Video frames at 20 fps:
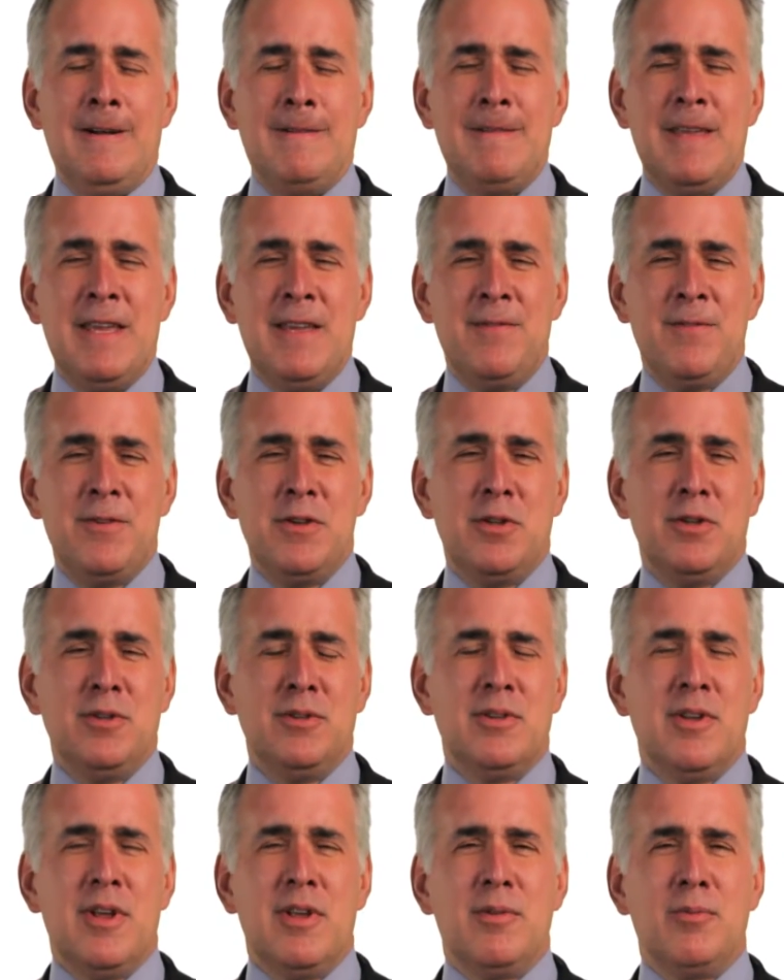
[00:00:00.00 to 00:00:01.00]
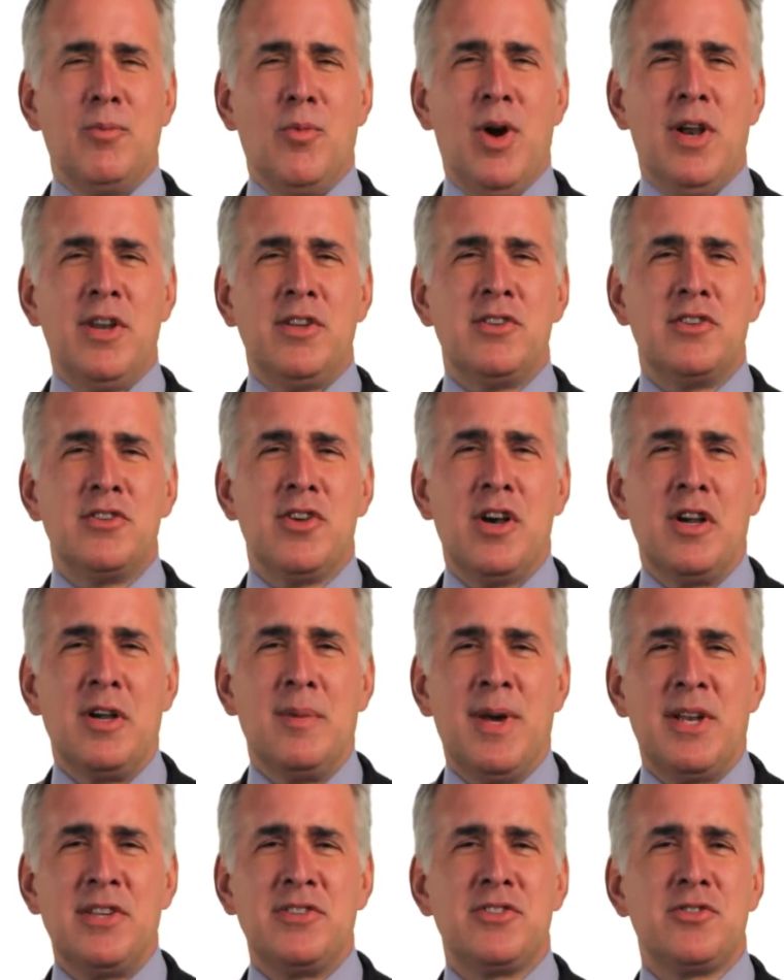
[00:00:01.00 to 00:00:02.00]
If you wanted to talk
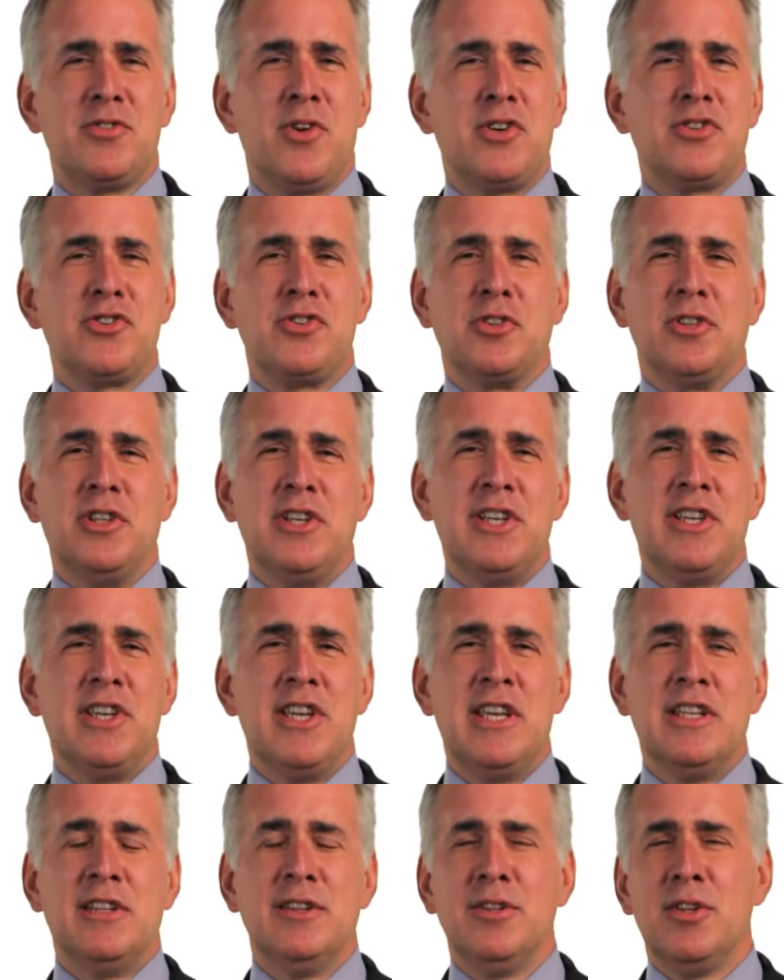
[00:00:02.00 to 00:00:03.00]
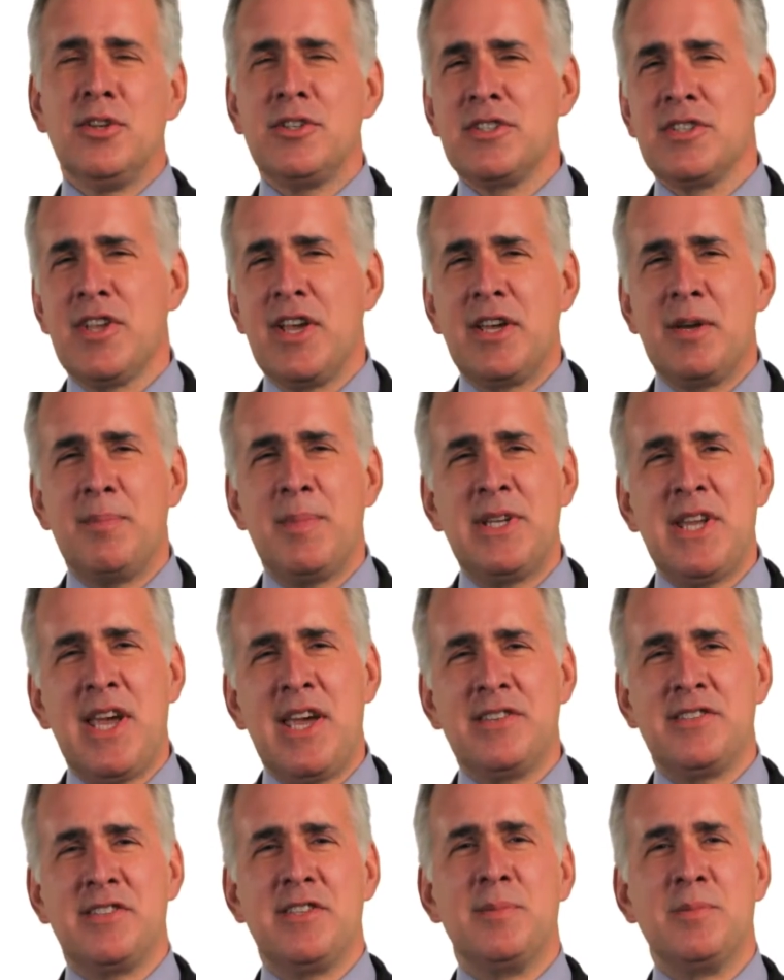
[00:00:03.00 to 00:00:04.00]
about it structurally, it looks like a
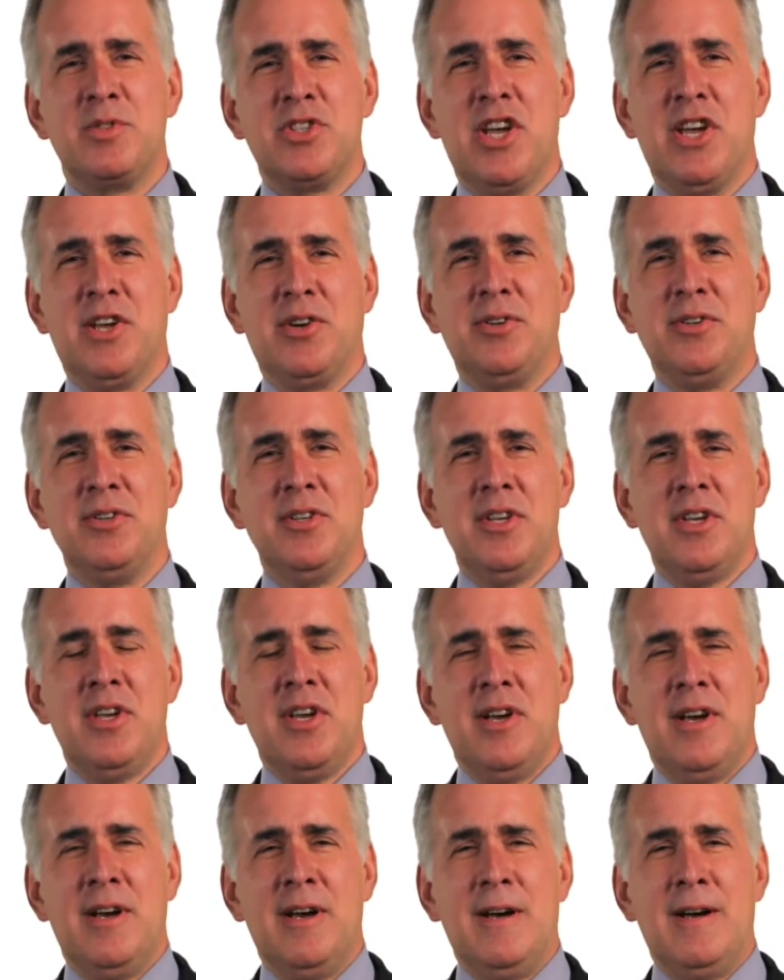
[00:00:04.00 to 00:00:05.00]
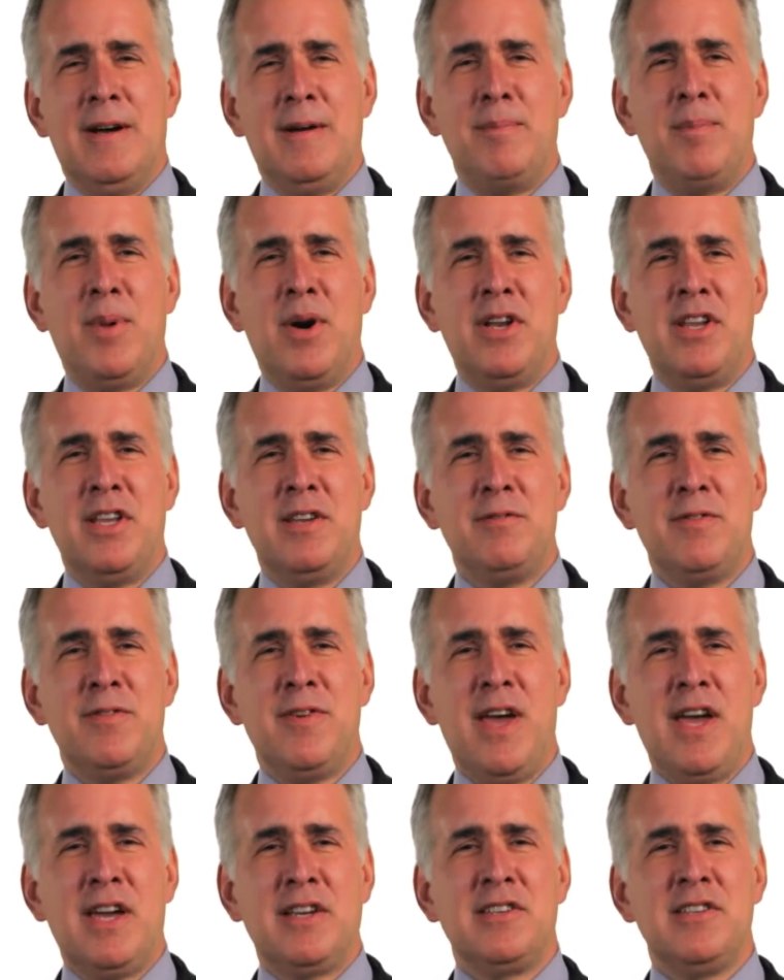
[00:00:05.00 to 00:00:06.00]
potassium channel, but in
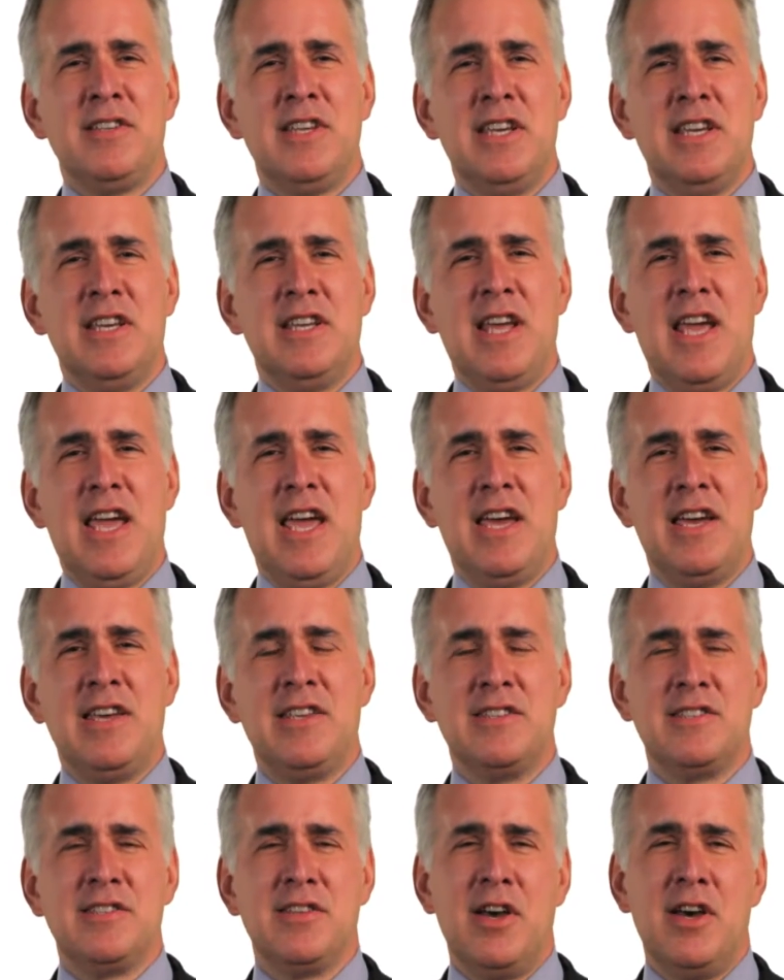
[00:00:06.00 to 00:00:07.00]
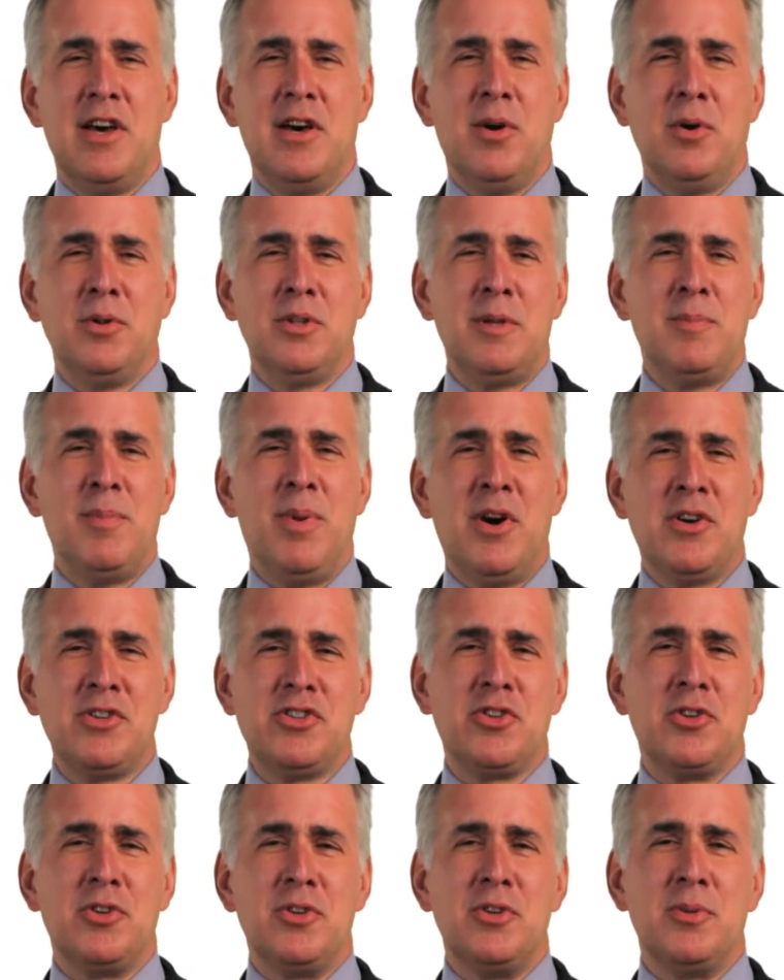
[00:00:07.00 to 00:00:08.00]
fact it has only
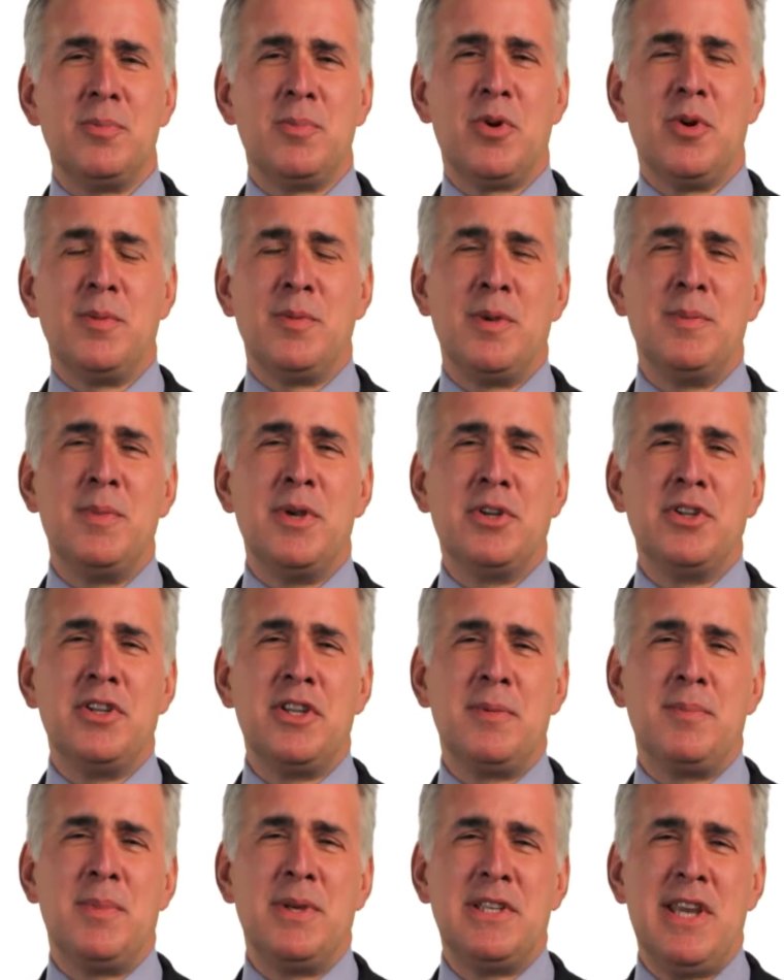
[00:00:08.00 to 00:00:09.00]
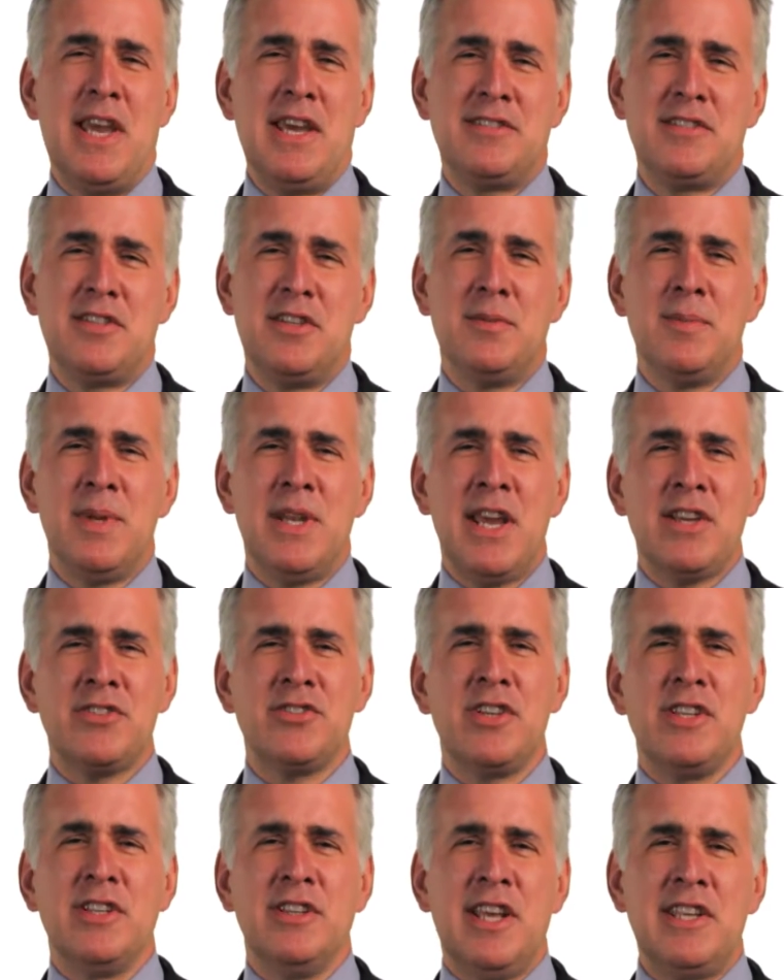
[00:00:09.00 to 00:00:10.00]
partial permeability of potassium and
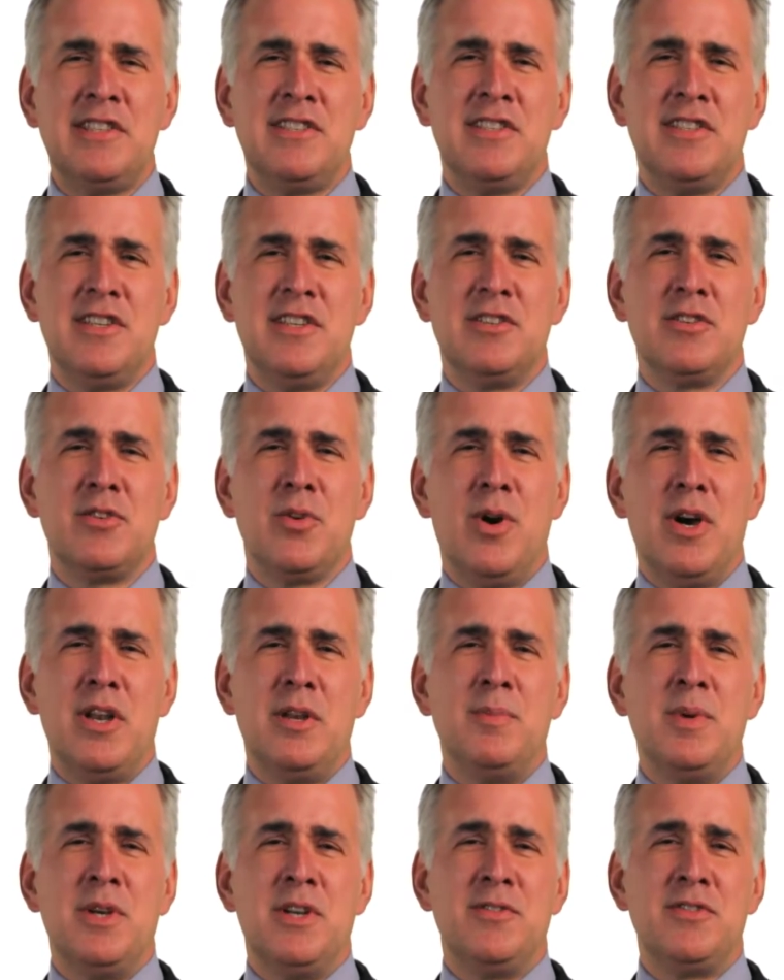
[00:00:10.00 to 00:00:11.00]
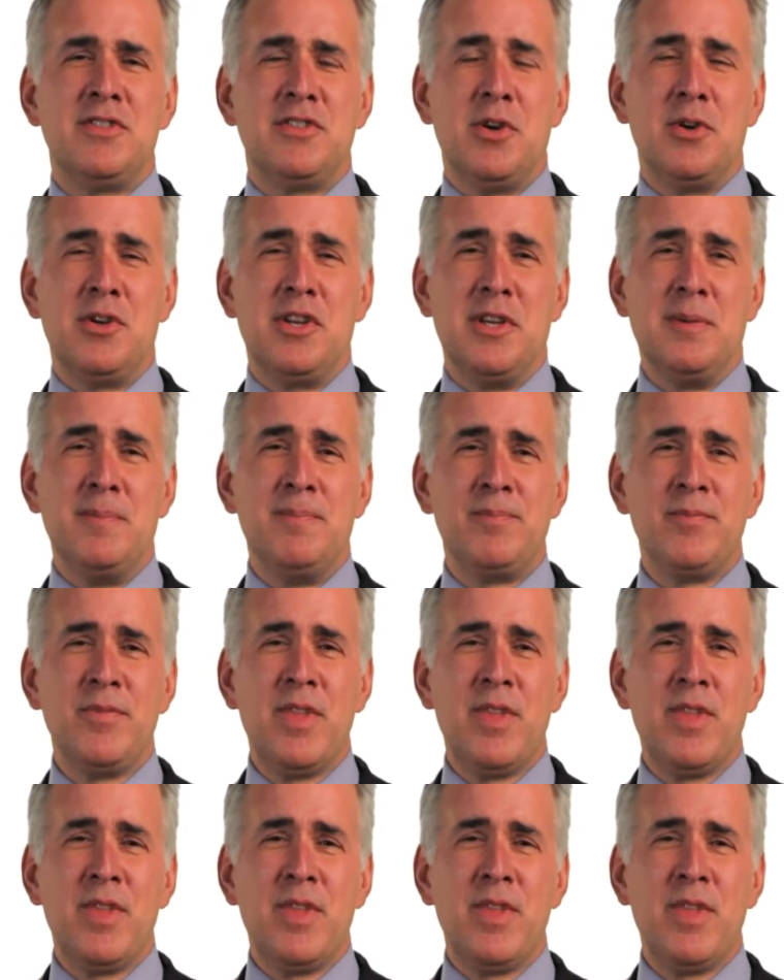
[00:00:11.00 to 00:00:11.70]
actually lets in quite a bit of sodium.